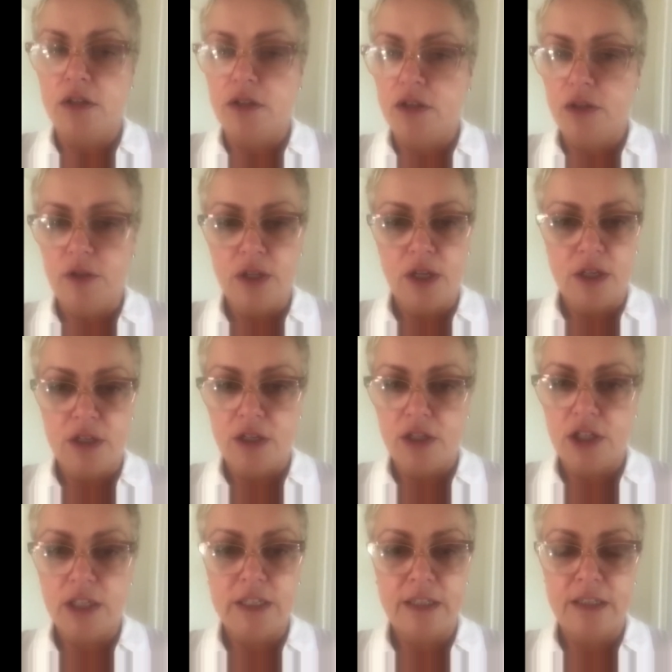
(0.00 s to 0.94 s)
Do not
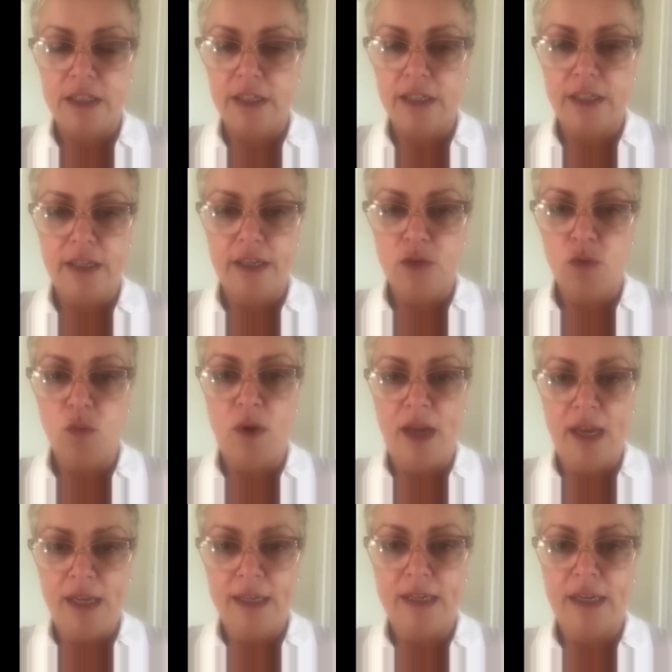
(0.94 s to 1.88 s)
gesticulate
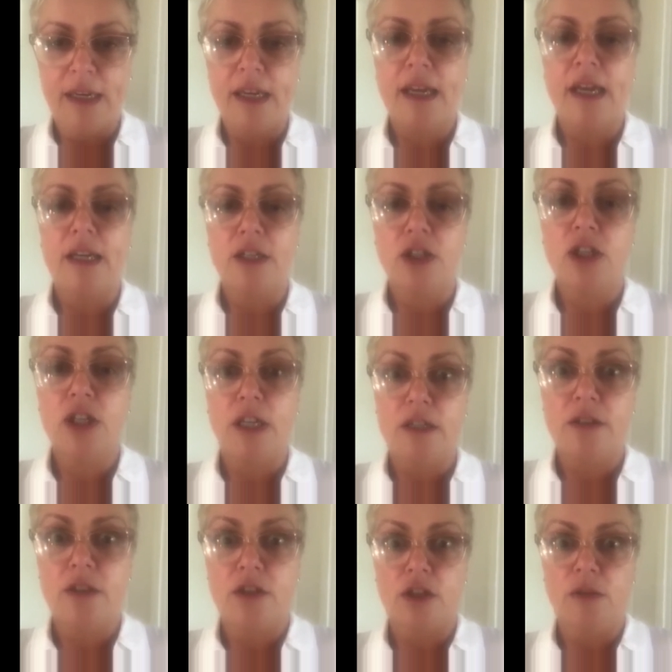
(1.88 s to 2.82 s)
wildly and
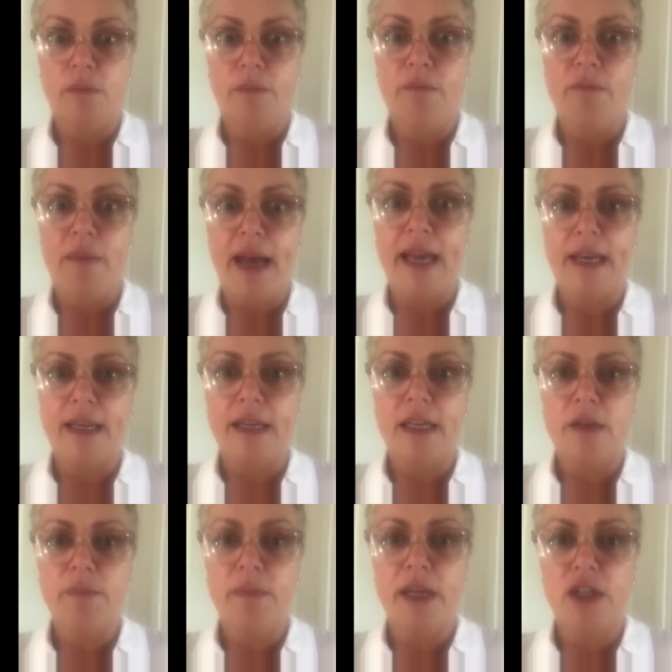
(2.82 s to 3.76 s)
gesture madly.
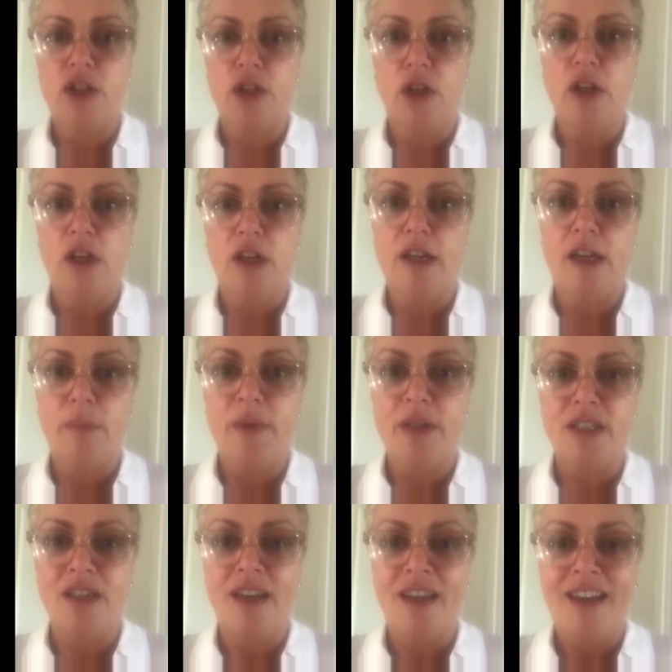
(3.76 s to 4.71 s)
It makes you look a little
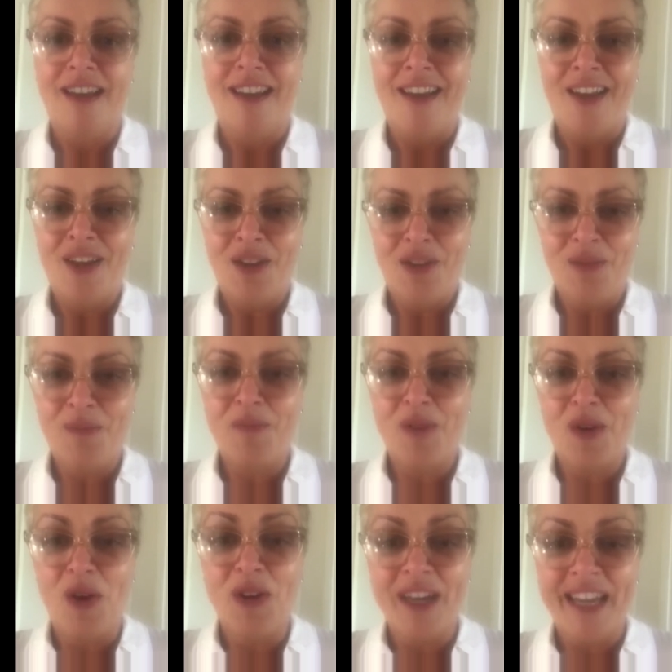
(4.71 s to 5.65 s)
bit
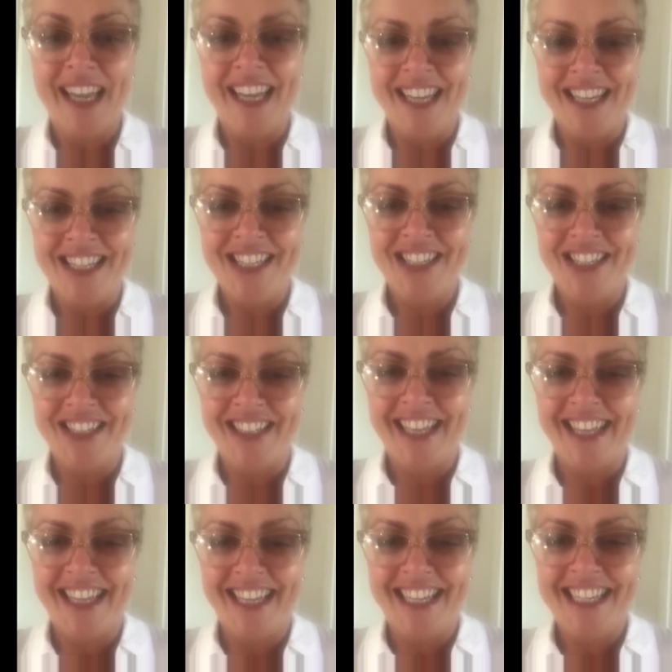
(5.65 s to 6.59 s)
unhinged, to
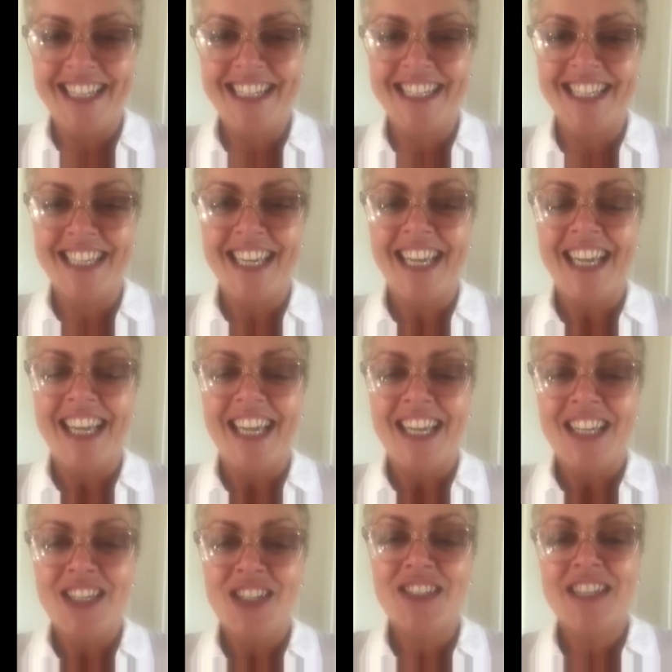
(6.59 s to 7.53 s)
say the least.
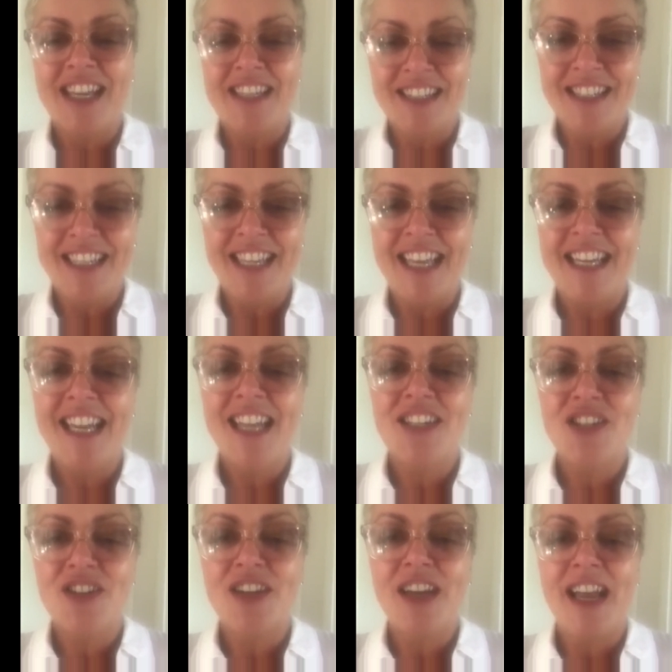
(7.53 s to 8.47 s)
Just, as I said,
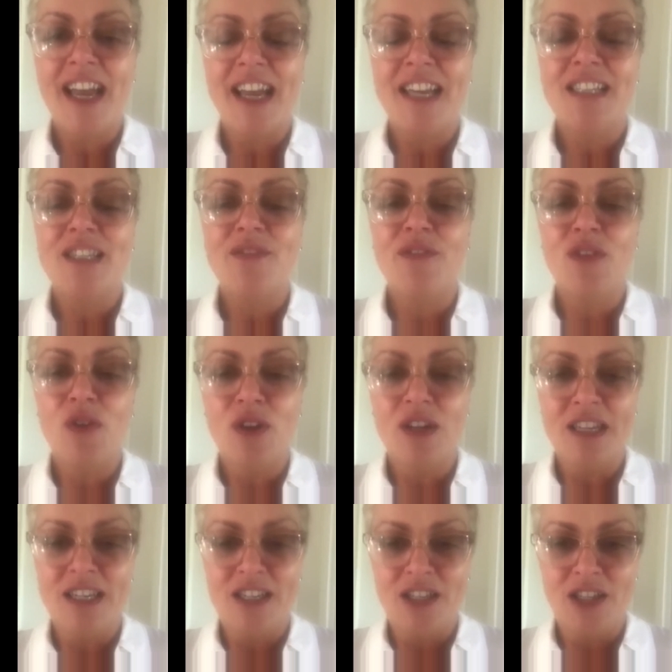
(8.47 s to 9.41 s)
let your hands fall
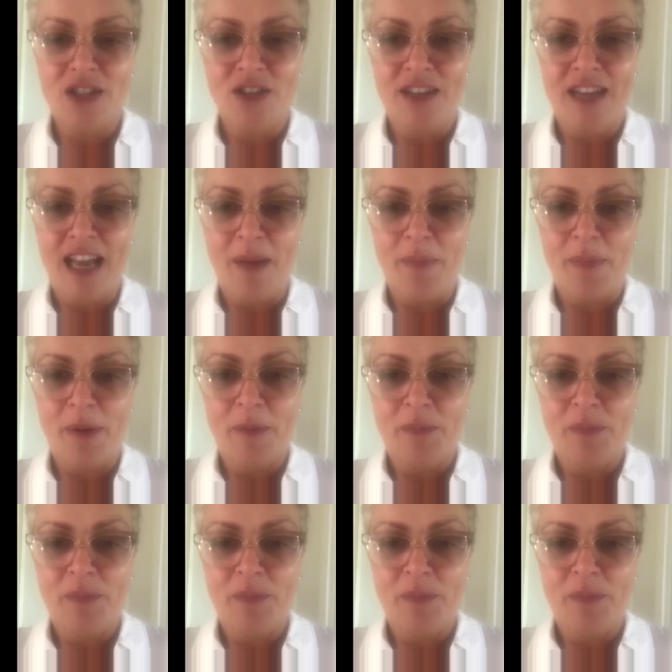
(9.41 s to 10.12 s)
into your lap